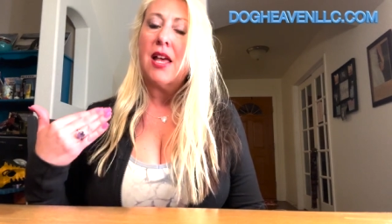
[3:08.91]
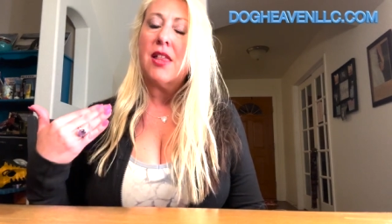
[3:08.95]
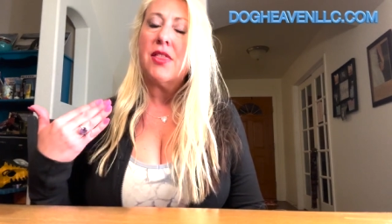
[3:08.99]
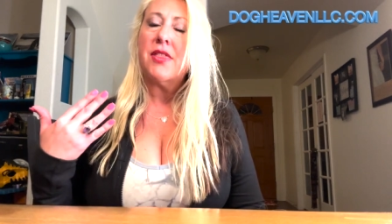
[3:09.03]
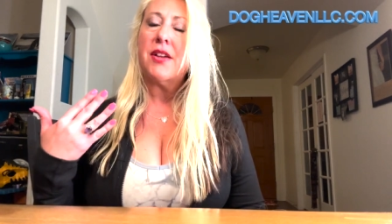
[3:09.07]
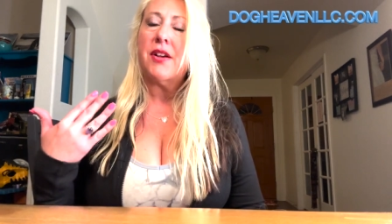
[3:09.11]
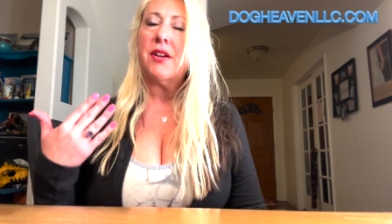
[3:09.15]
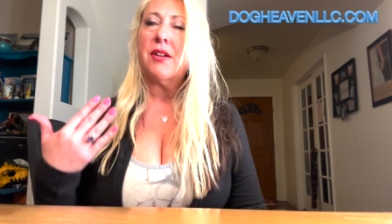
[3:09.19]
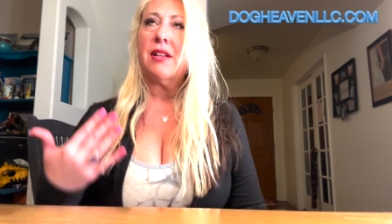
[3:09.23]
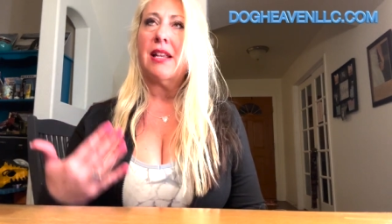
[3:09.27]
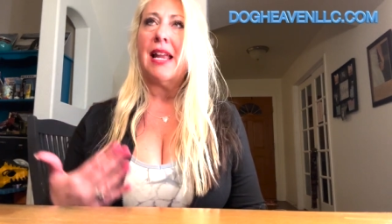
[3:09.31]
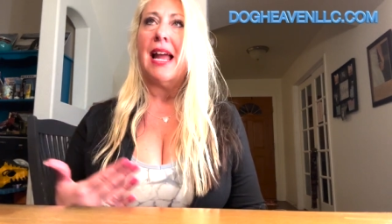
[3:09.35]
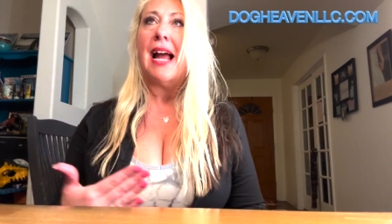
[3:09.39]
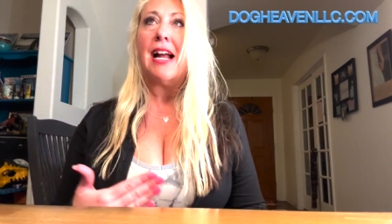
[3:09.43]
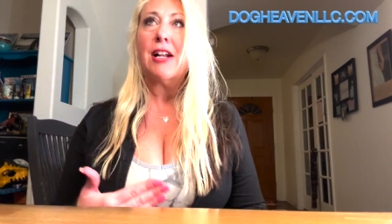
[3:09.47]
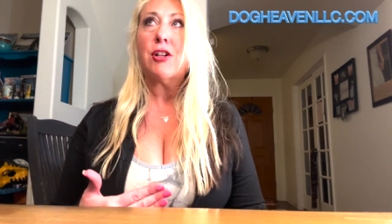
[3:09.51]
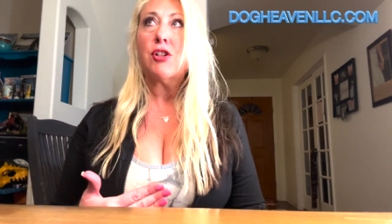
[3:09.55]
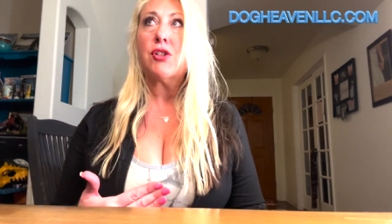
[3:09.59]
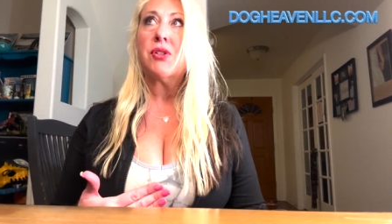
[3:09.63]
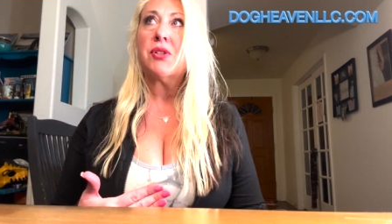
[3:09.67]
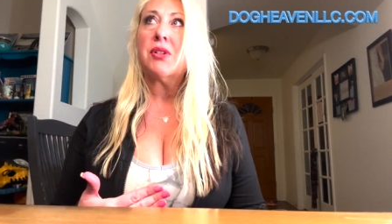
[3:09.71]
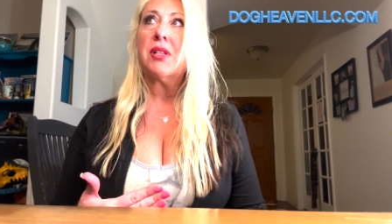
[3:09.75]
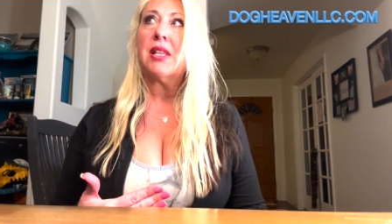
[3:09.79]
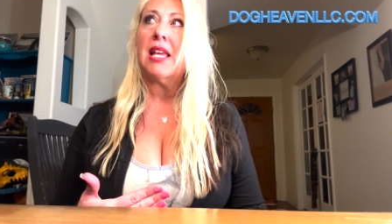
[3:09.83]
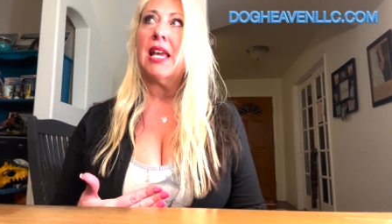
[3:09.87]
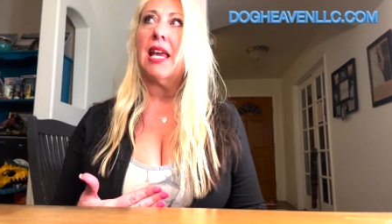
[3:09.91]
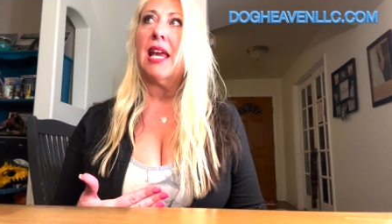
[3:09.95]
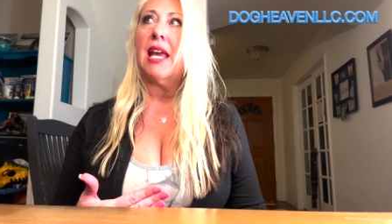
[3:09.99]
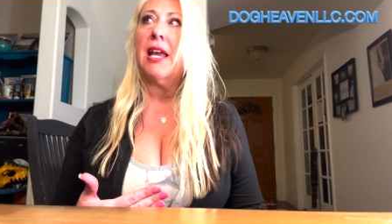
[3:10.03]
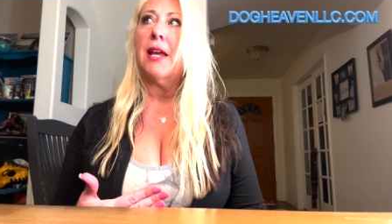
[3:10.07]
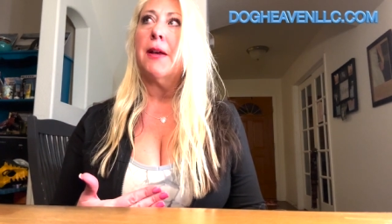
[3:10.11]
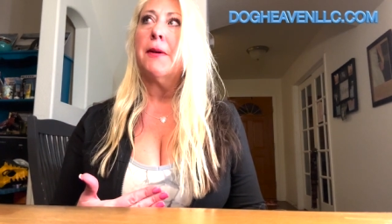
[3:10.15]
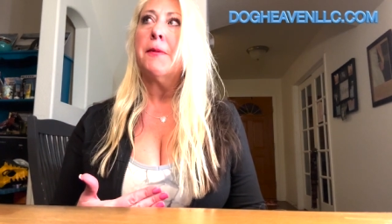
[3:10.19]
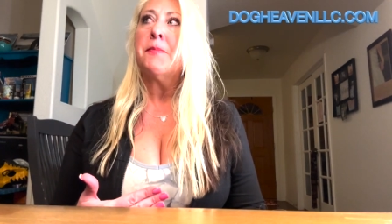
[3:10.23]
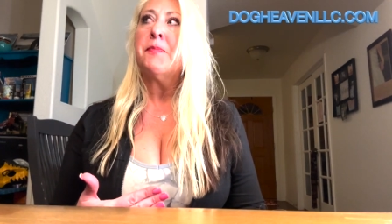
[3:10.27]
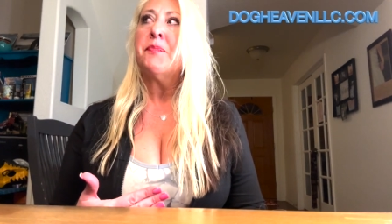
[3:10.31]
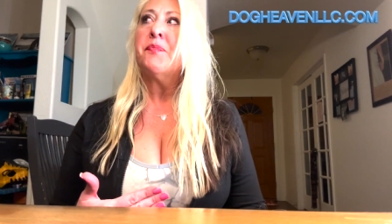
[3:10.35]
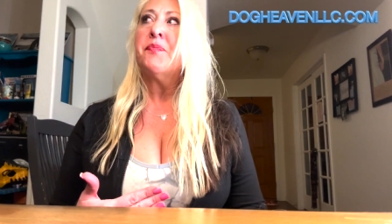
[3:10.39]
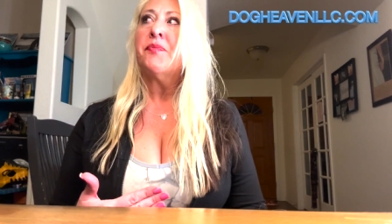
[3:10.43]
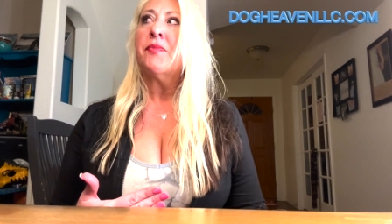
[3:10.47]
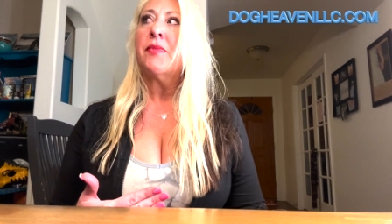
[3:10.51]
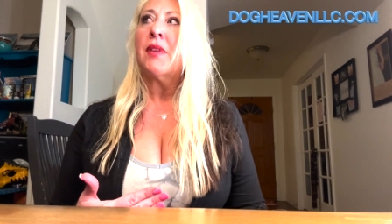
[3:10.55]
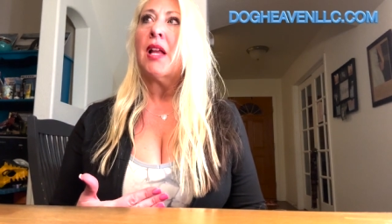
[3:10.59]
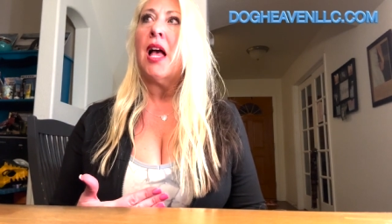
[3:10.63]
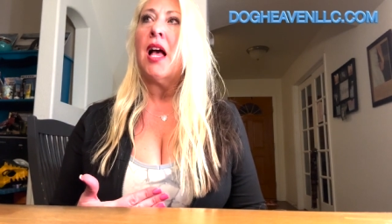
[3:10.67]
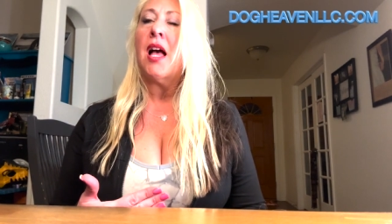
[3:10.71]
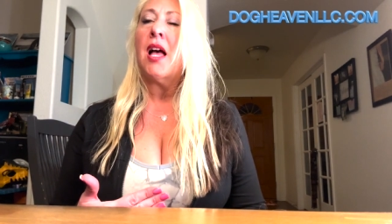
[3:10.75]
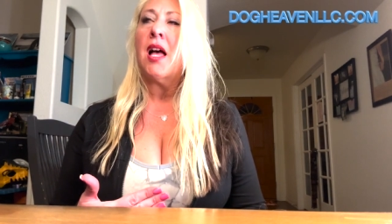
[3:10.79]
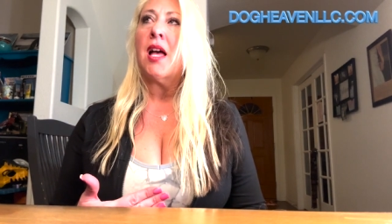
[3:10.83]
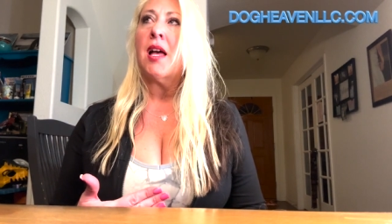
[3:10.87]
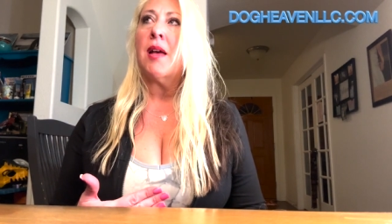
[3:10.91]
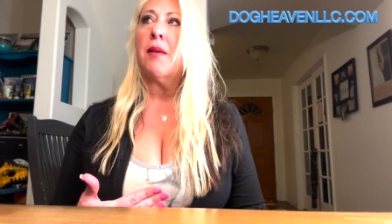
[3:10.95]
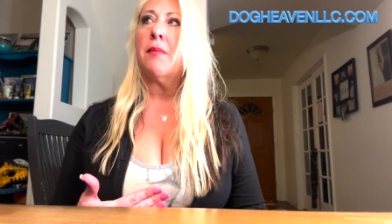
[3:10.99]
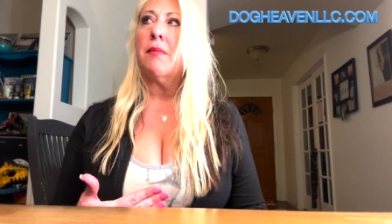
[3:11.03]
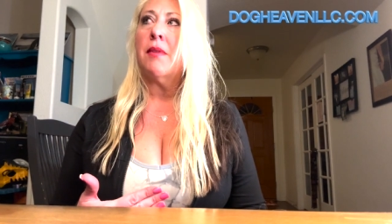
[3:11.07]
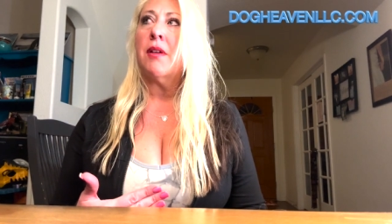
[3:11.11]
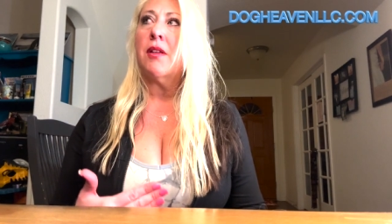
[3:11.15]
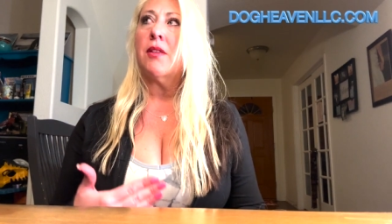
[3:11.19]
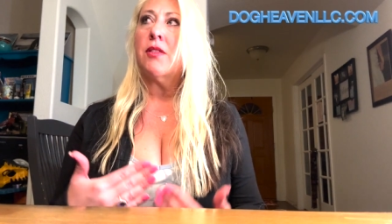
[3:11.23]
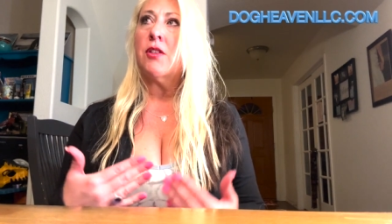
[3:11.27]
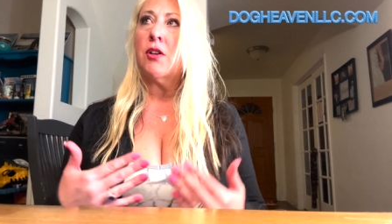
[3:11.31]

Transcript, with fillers: They're naturally um,